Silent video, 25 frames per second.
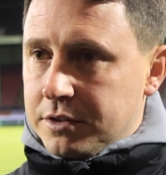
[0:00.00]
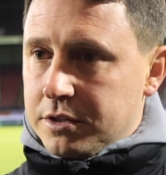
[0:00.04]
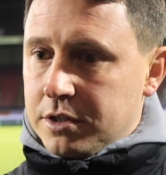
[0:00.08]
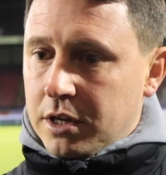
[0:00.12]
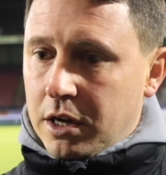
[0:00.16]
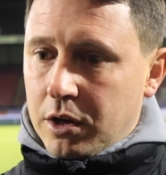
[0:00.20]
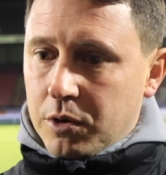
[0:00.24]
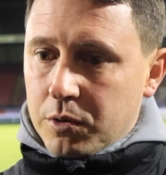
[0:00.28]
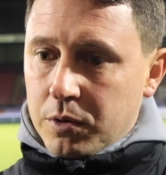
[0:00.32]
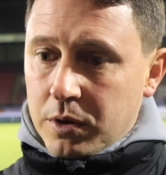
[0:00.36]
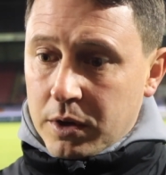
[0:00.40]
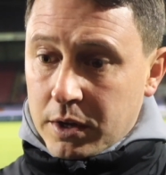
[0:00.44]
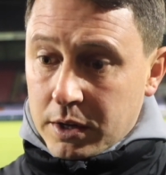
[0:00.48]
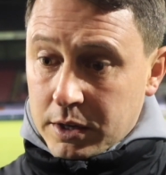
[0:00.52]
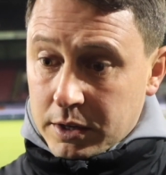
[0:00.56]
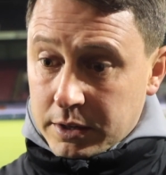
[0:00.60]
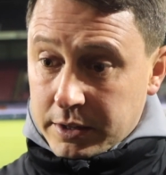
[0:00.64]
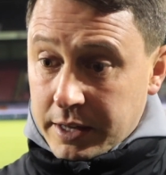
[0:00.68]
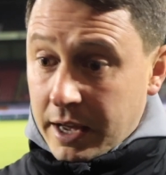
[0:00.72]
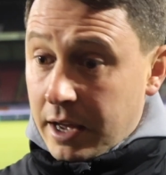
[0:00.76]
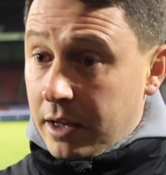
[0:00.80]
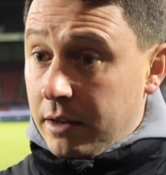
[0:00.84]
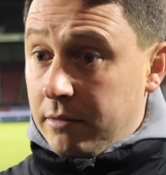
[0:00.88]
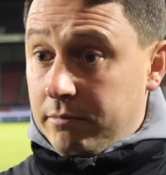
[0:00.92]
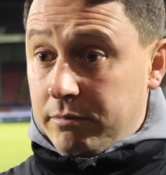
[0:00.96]
So
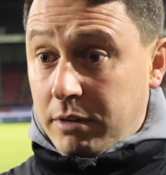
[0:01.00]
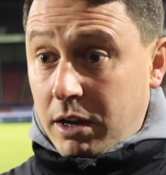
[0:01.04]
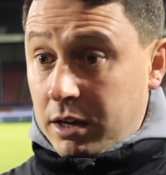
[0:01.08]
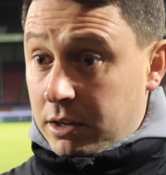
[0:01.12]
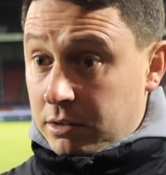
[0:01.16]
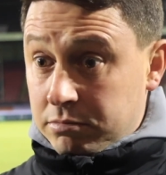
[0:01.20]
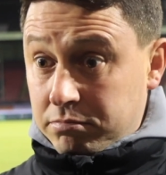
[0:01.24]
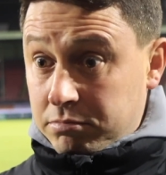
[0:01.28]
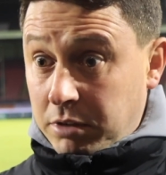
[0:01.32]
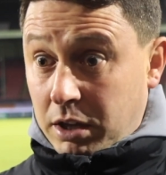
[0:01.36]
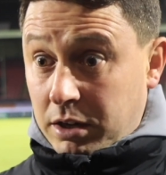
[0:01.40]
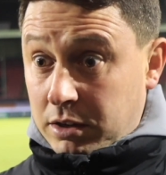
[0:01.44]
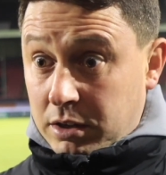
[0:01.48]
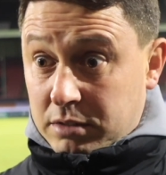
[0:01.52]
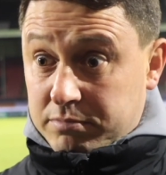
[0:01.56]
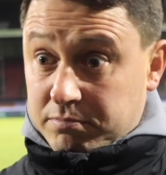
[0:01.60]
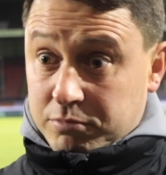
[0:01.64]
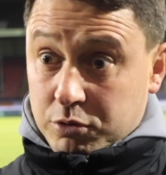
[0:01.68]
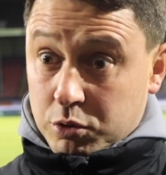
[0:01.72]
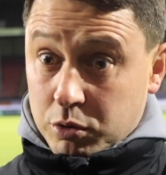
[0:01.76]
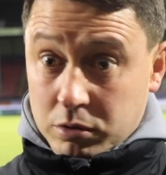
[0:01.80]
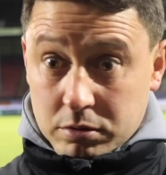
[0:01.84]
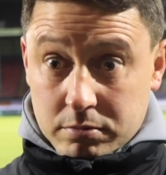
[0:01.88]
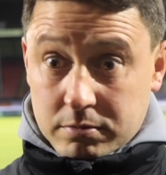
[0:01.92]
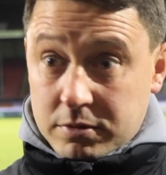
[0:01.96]
yeah, like I
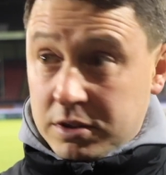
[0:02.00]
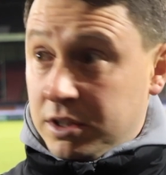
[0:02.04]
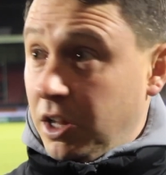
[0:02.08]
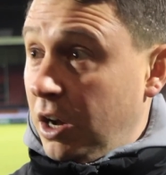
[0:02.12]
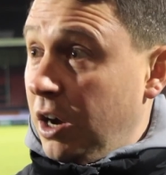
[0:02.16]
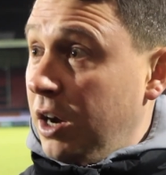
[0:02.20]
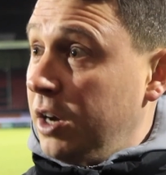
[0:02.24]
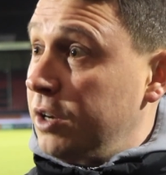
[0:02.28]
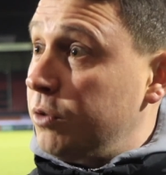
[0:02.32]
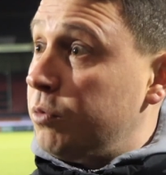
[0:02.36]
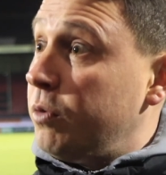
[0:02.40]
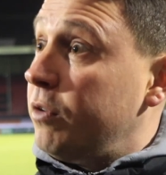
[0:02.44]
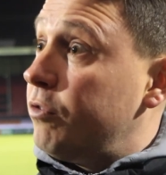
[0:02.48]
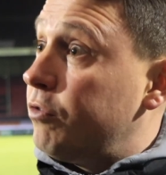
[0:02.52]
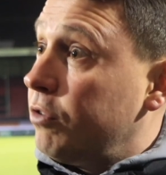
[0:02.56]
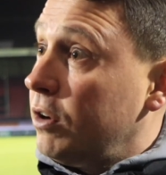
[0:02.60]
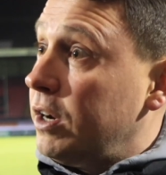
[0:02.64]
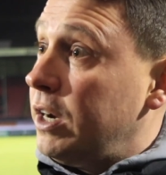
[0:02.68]
sort of started with,